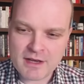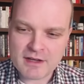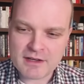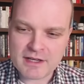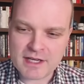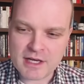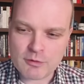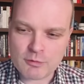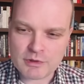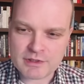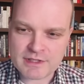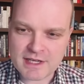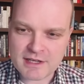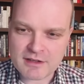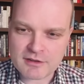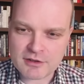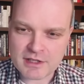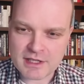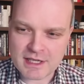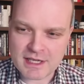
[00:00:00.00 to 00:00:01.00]
Now, we'll take a
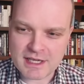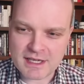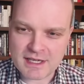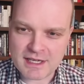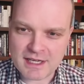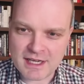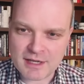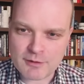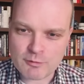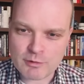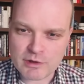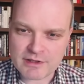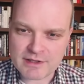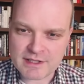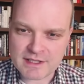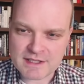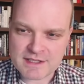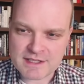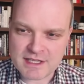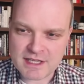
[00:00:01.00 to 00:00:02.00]
look again at where
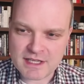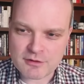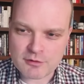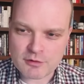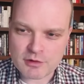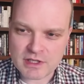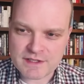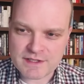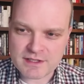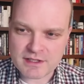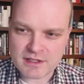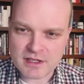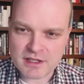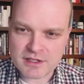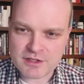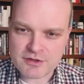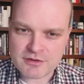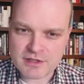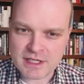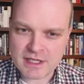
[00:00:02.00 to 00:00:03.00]
things stand across the
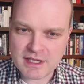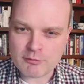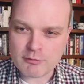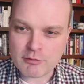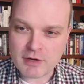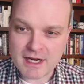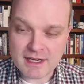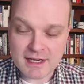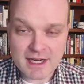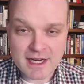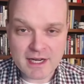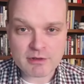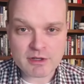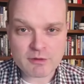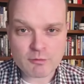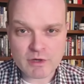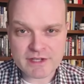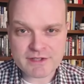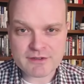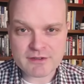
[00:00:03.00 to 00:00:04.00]
country. Right now in
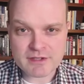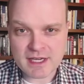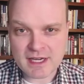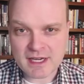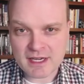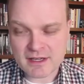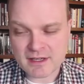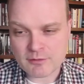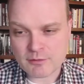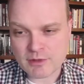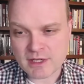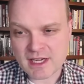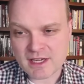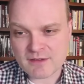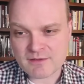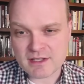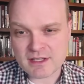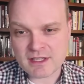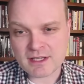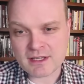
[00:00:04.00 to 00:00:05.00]
Western Canada, we have
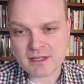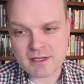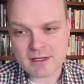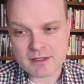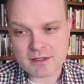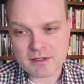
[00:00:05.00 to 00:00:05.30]
the